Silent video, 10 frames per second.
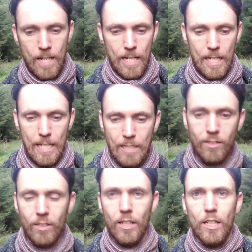
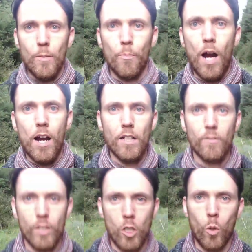It's a part
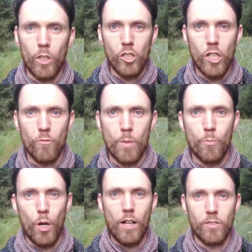of the goal
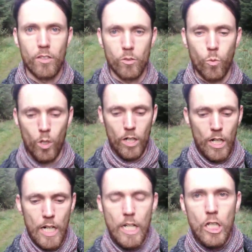achievement process where
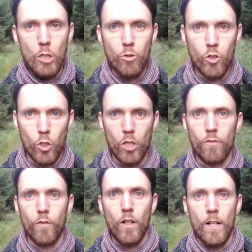you sort
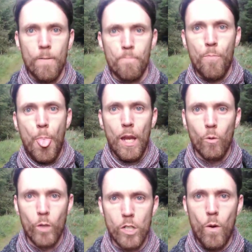of,
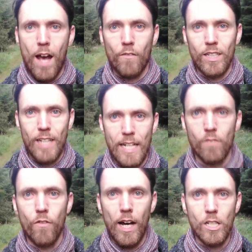when you have
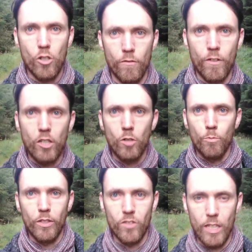identified your vision
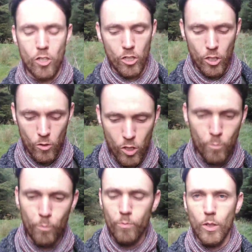precision,
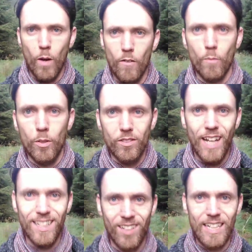you have a
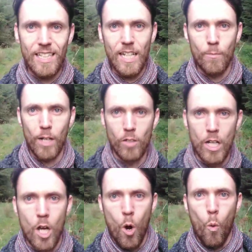precise idea about
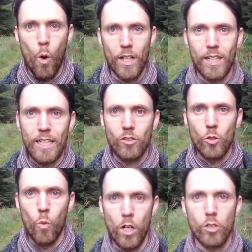what it is
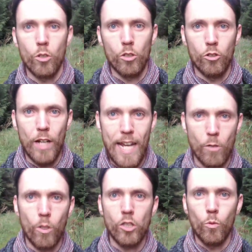you want to
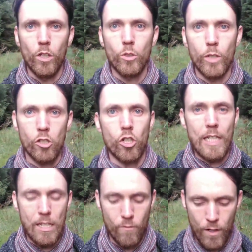create, what you want to
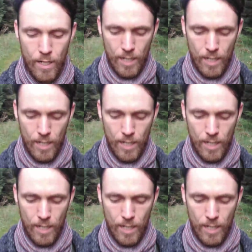achieve.